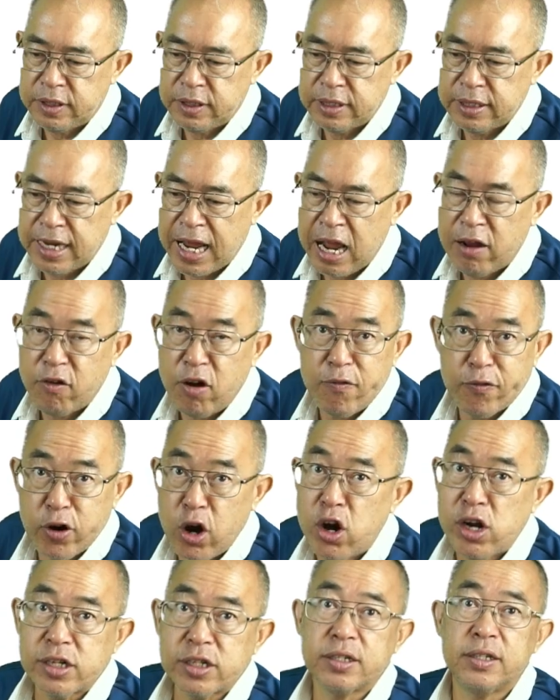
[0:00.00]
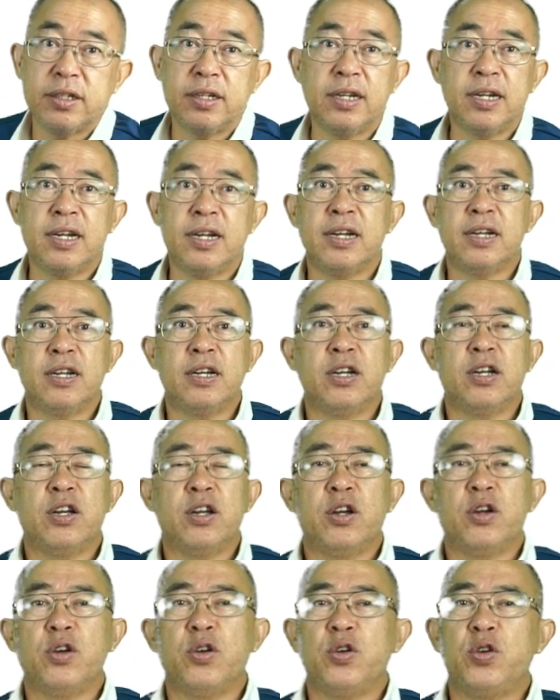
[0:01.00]
Now, of course,
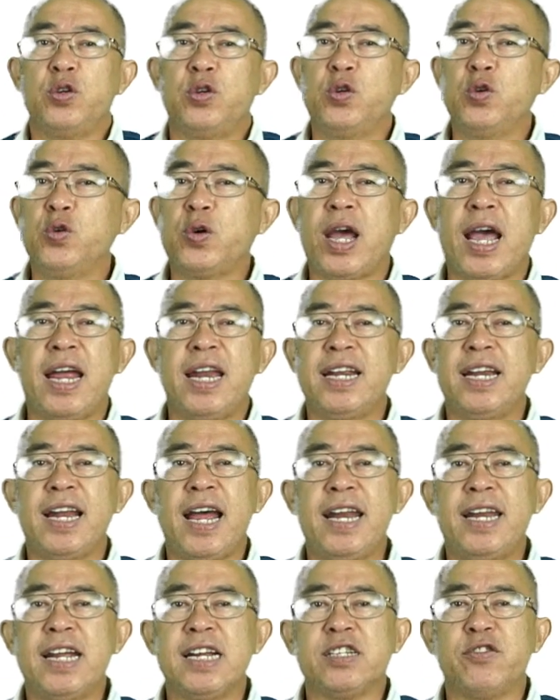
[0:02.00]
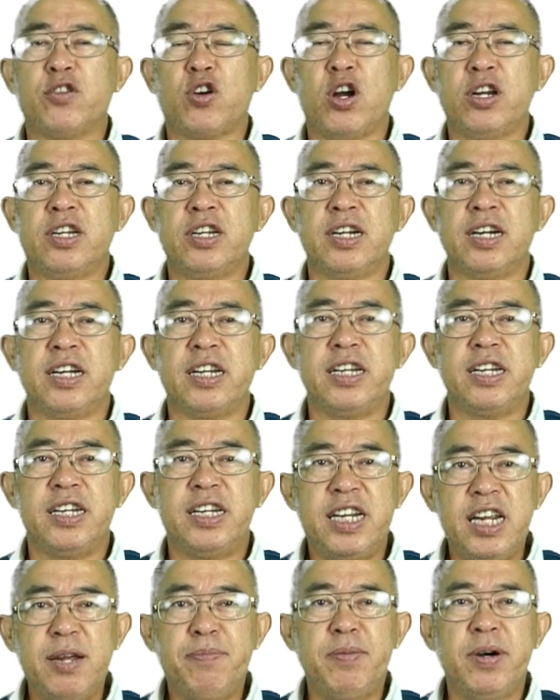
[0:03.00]
you can realize that you got the
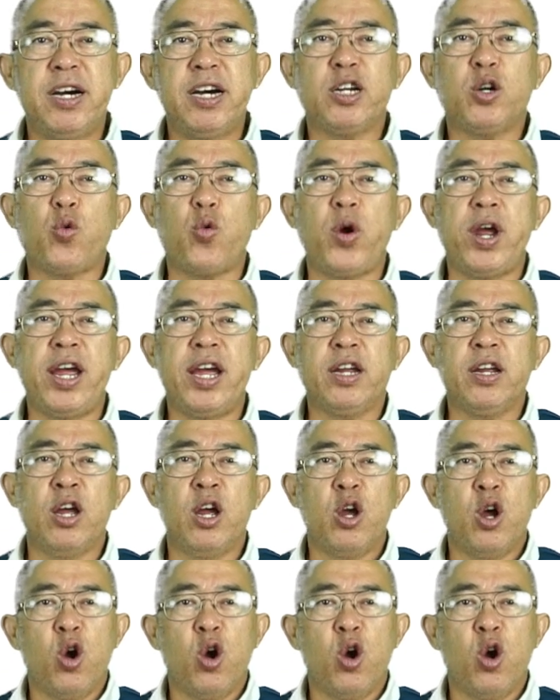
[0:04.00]
deep earthquake